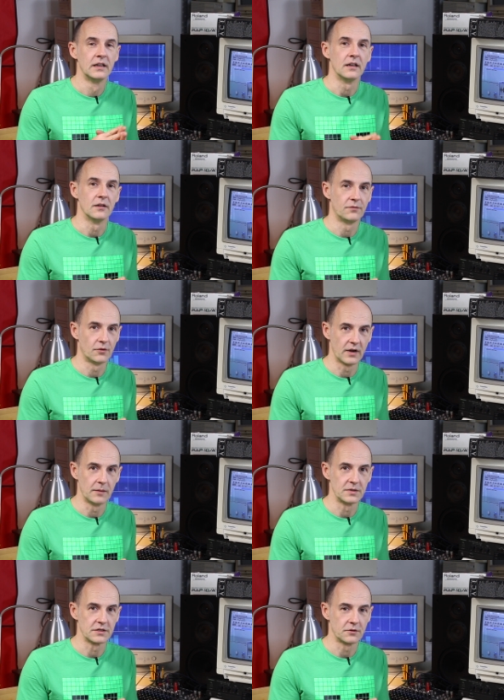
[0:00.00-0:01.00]
uh, four
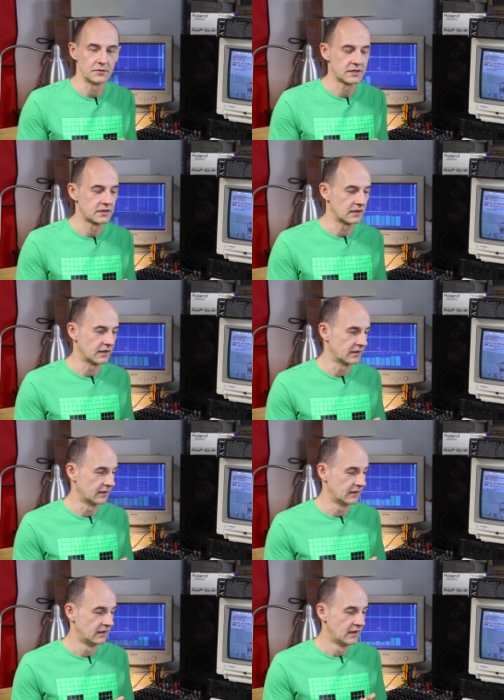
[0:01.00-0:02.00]
episodes
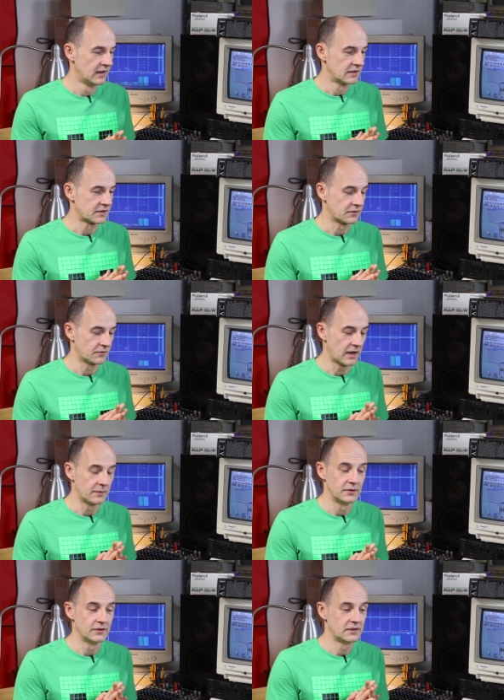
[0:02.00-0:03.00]
uh, so
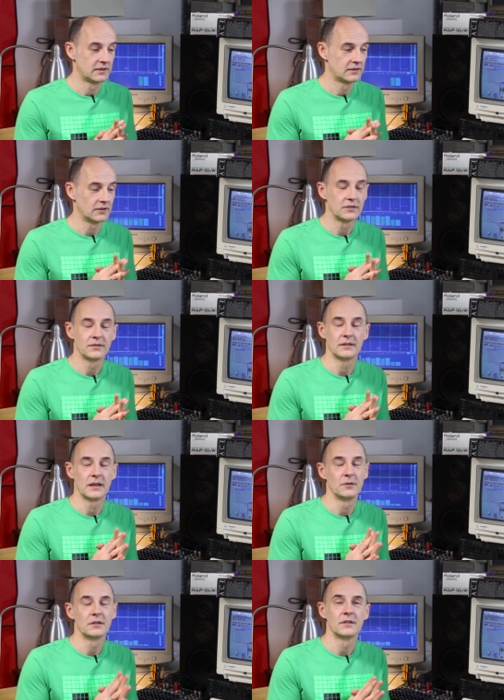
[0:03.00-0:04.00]
I'm don't even
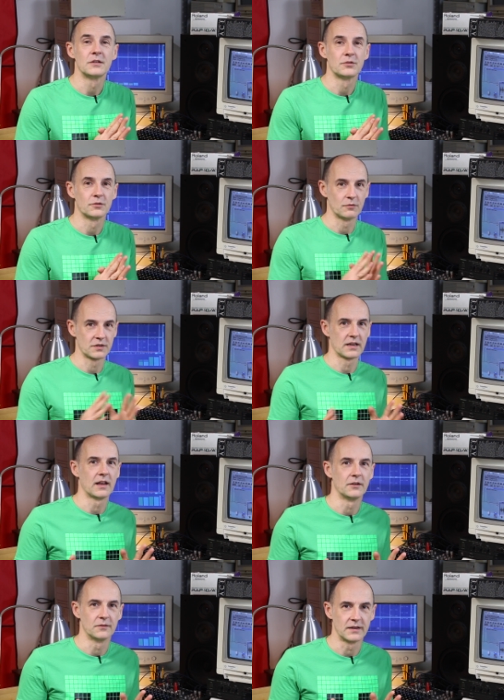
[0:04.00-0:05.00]
I'm not even sure what's
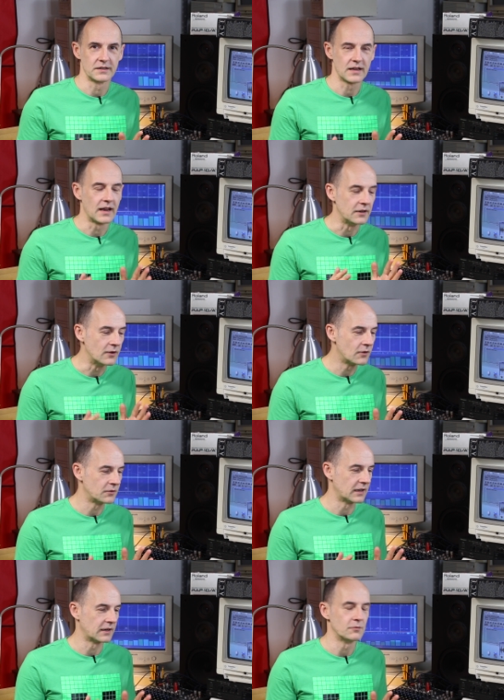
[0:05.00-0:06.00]
ahead of us I
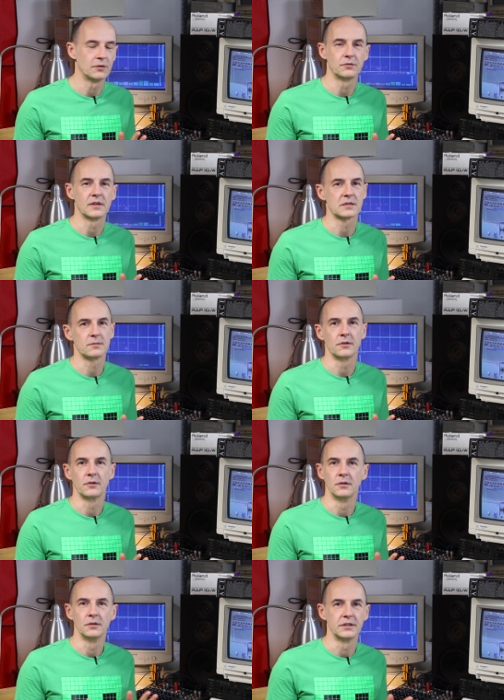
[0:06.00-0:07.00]
know that I want to explore
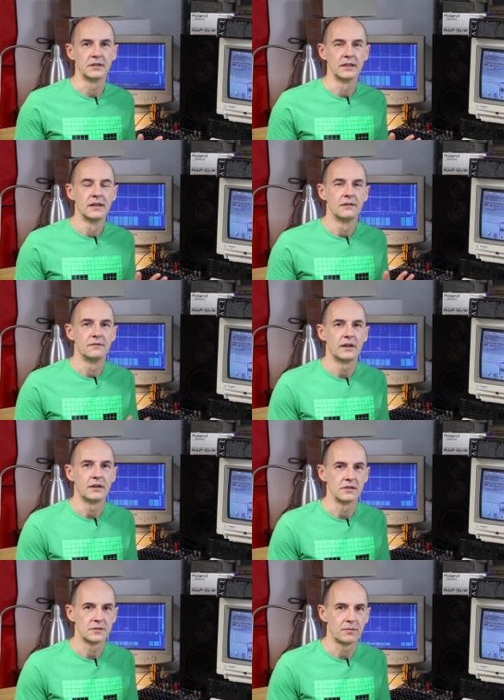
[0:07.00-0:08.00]
all the
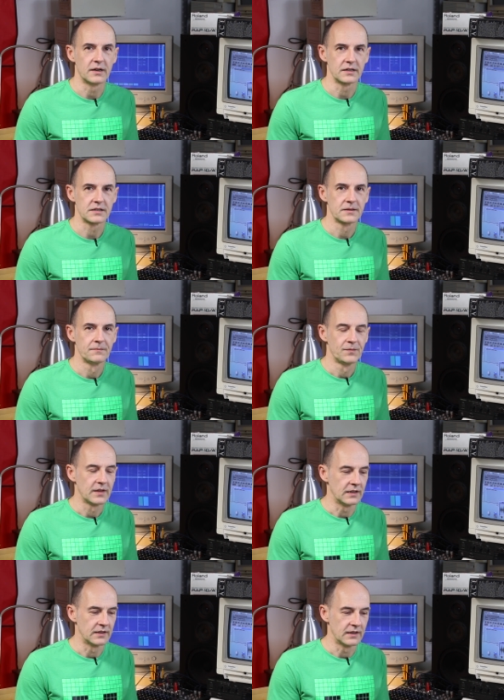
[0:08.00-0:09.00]
various parts
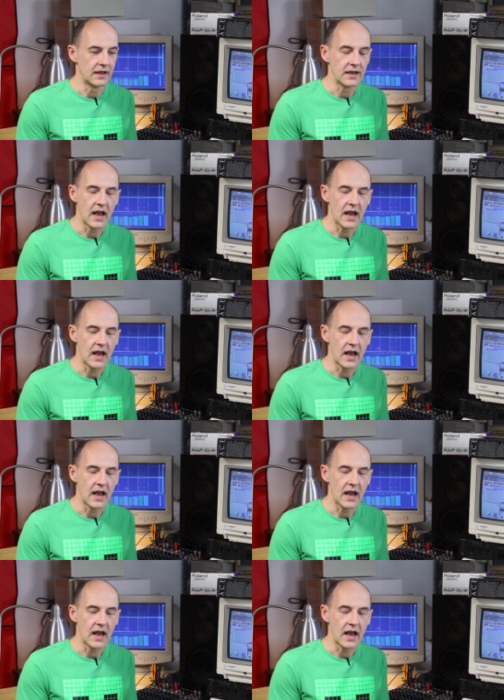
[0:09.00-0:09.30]
uh, and